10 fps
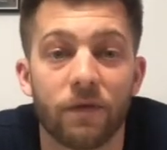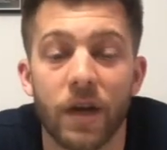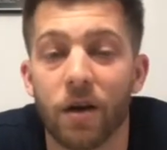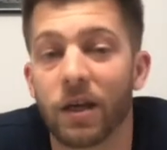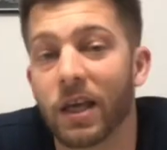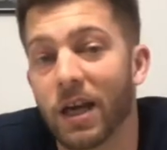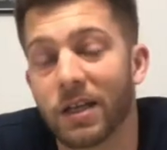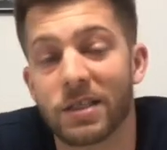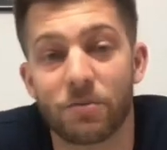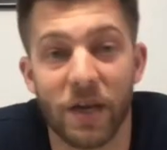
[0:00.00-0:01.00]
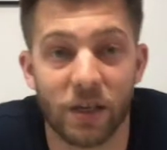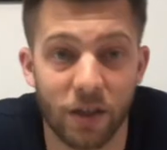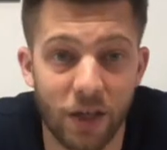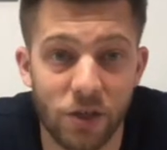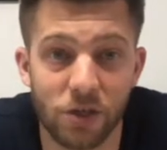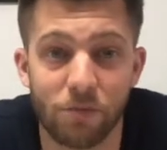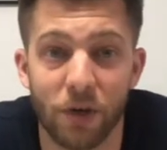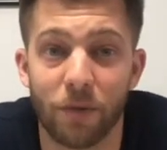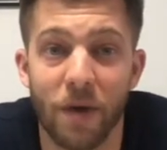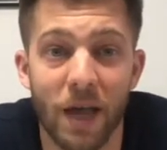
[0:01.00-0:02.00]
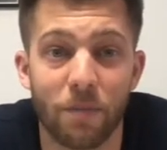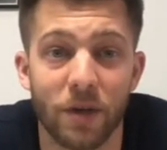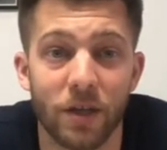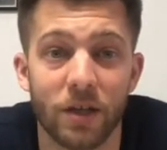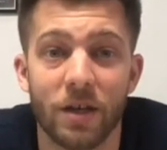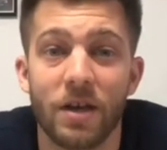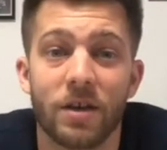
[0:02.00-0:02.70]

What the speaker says: Now, again, it's speculation, but in my opinion,